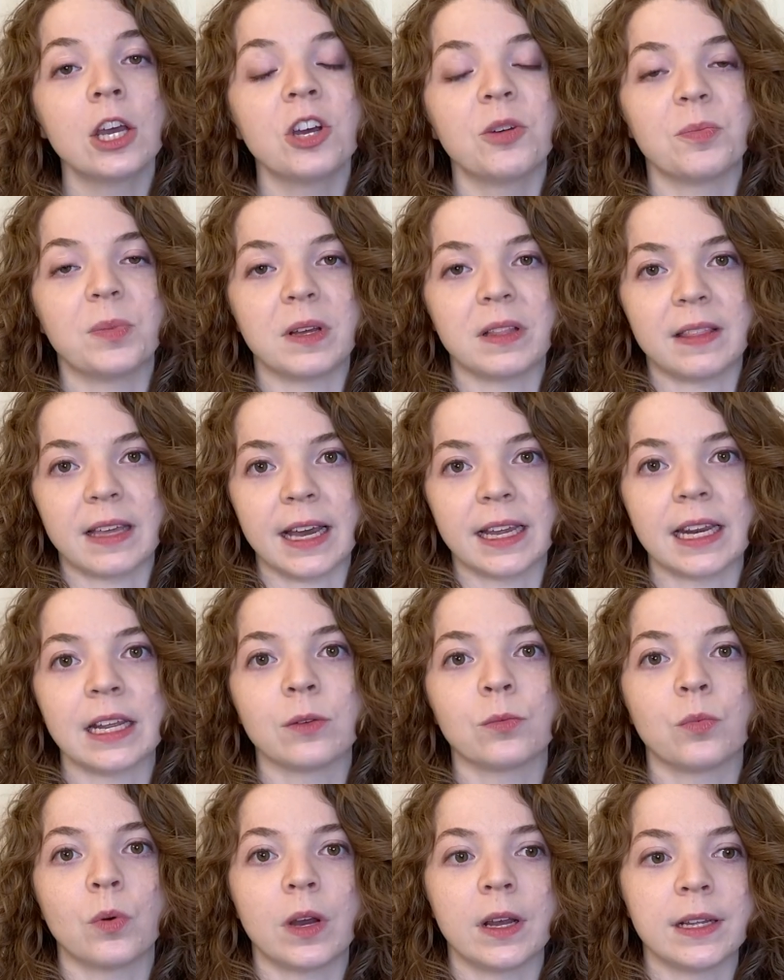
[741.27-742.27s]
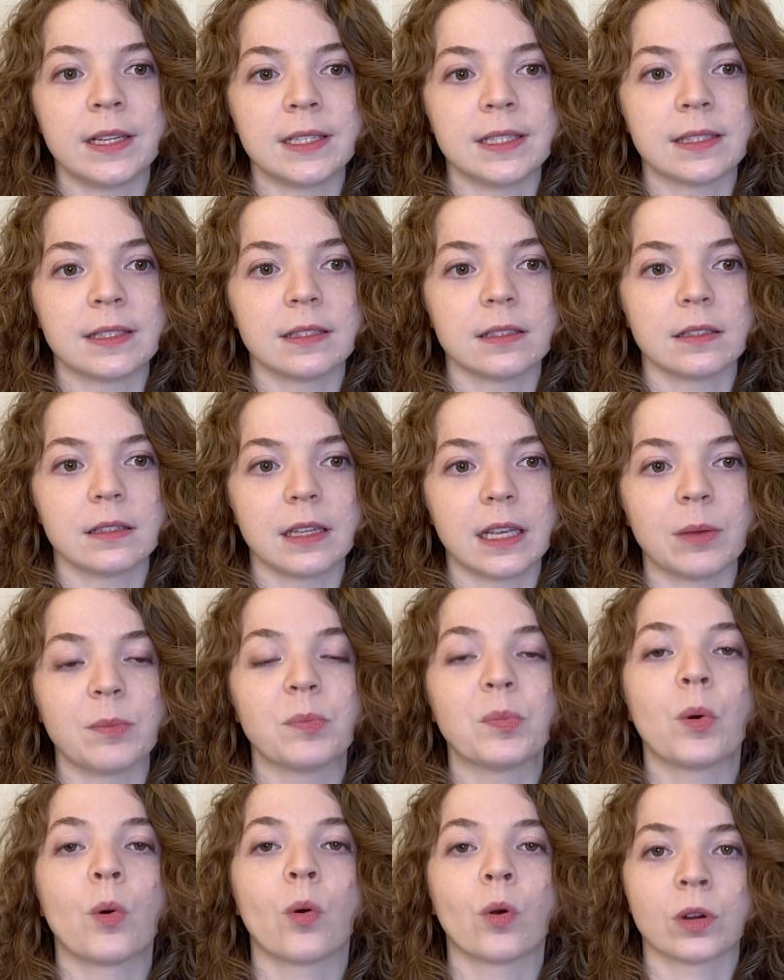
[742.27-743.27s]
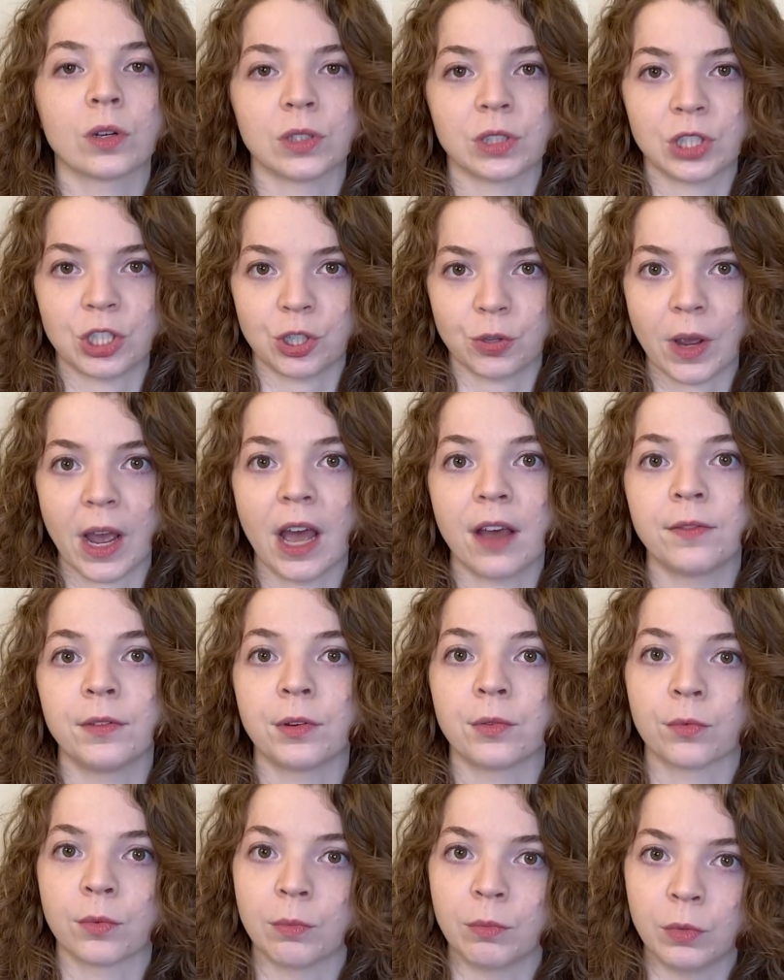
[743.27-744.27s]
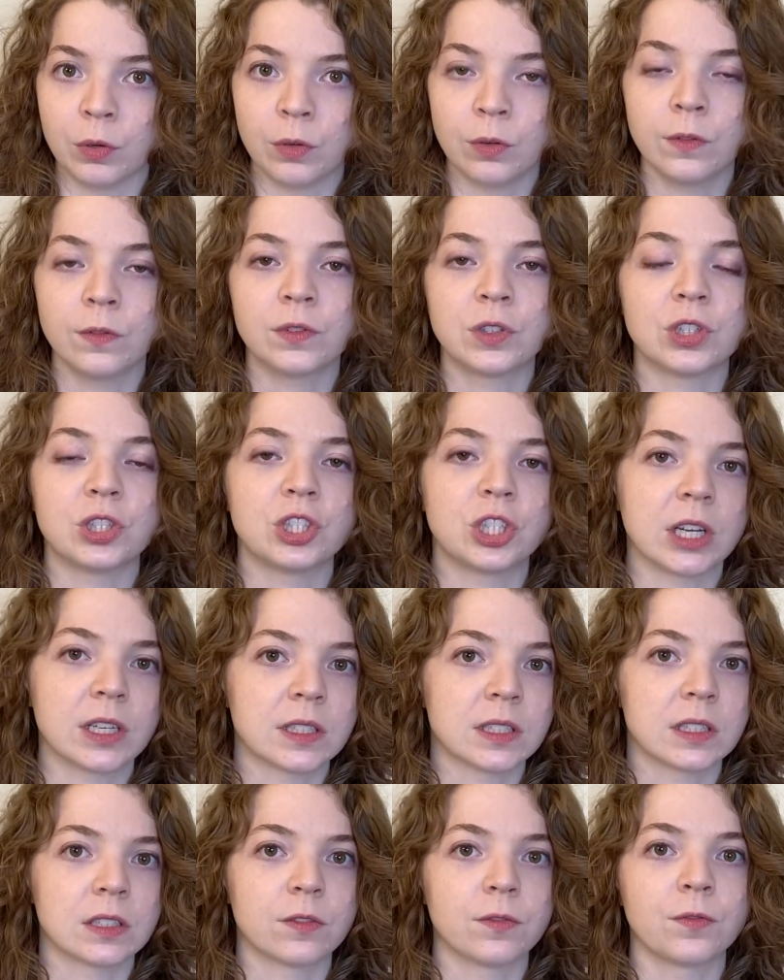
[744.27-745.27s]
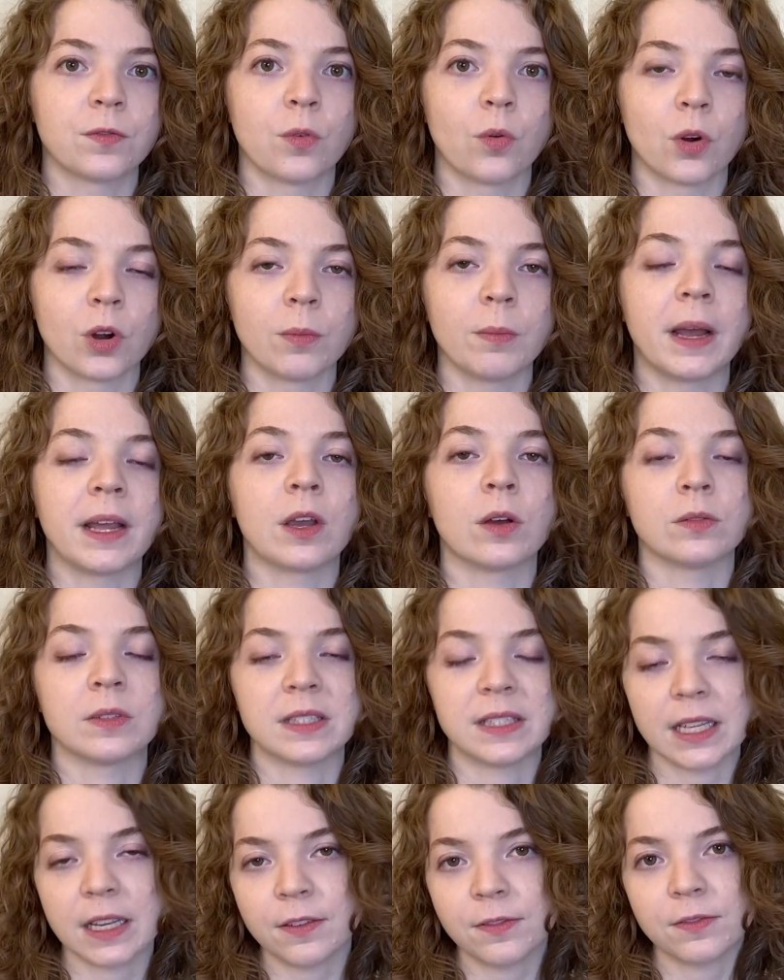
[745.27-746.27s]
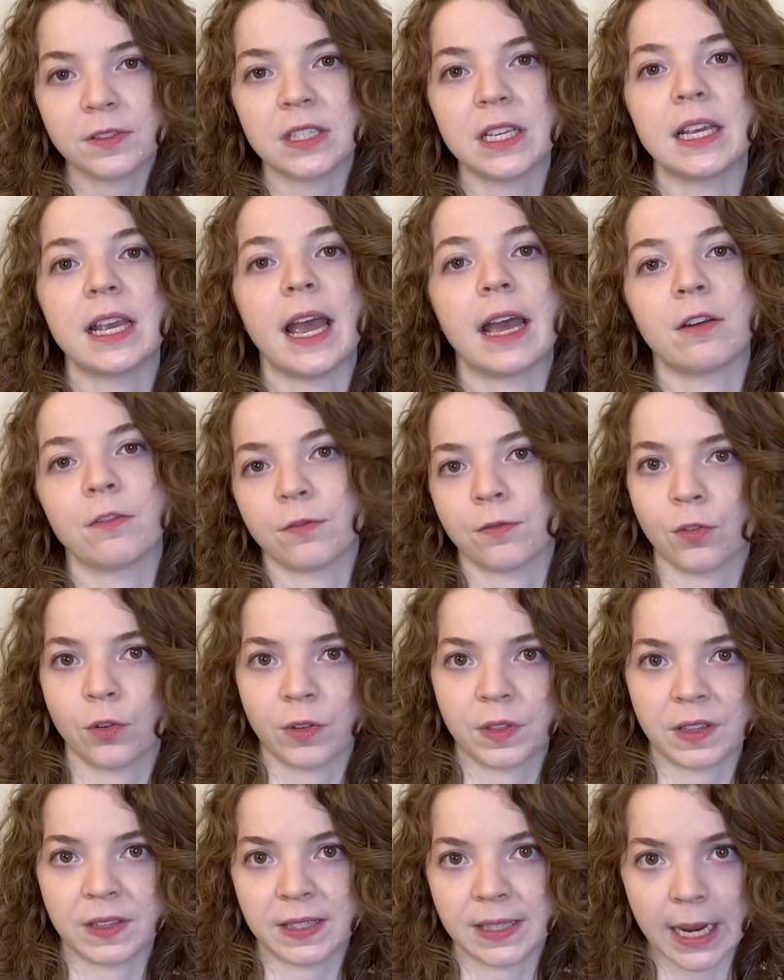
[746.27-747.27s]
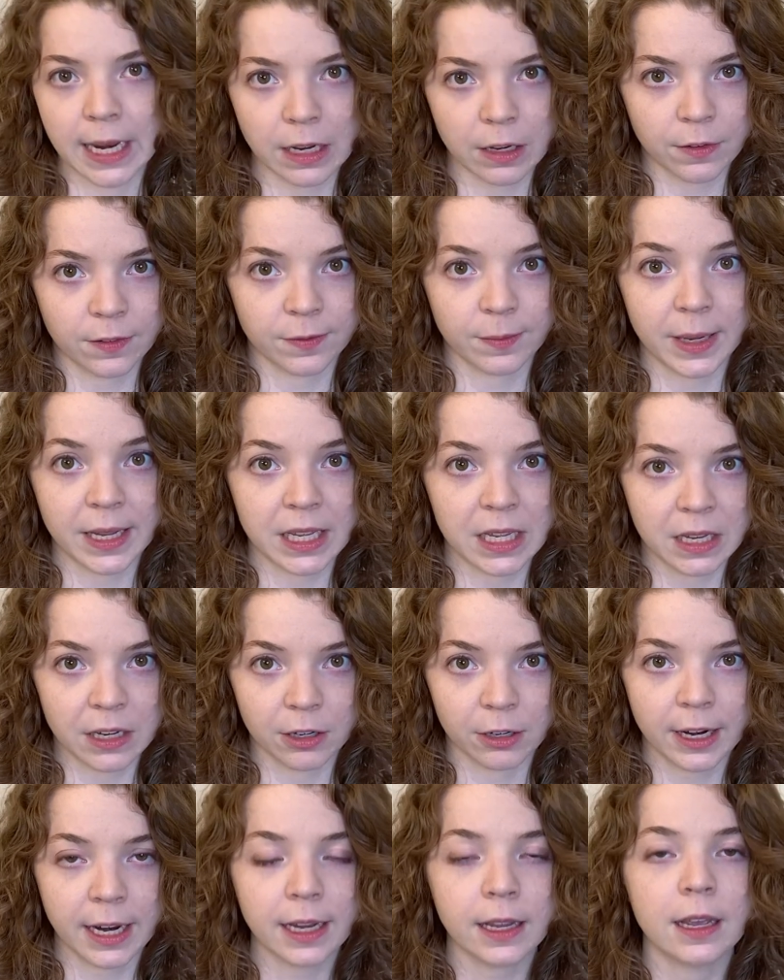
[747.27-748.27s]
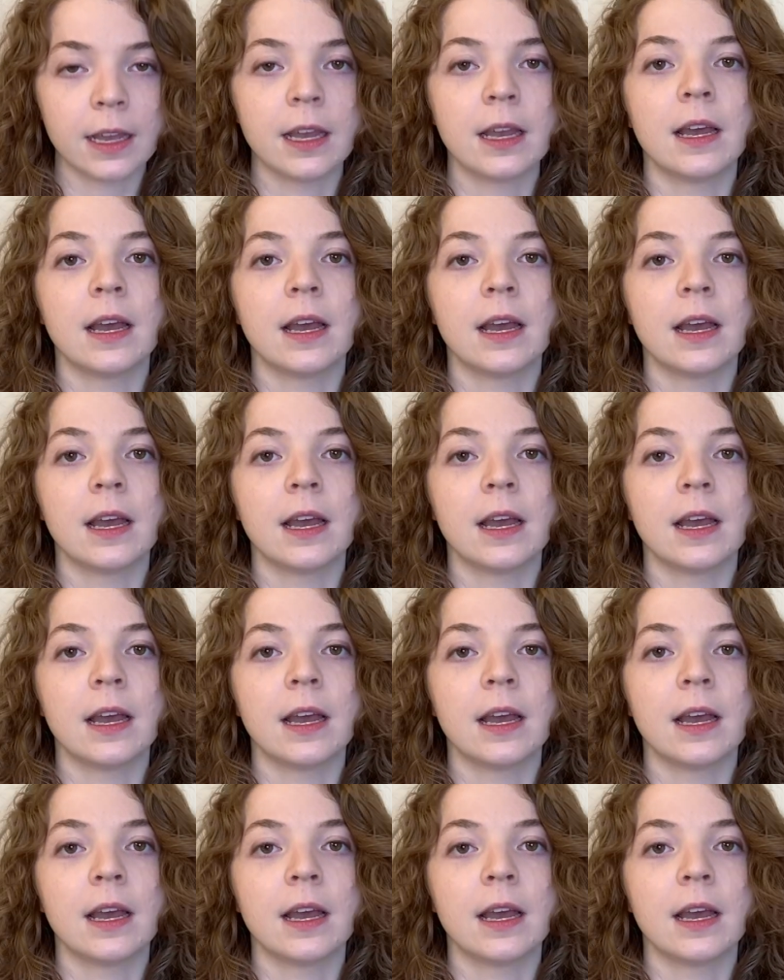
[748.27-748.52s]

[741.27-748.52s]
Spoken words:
but that it was important to have it removed just for my own safety and for the sake of my hearing.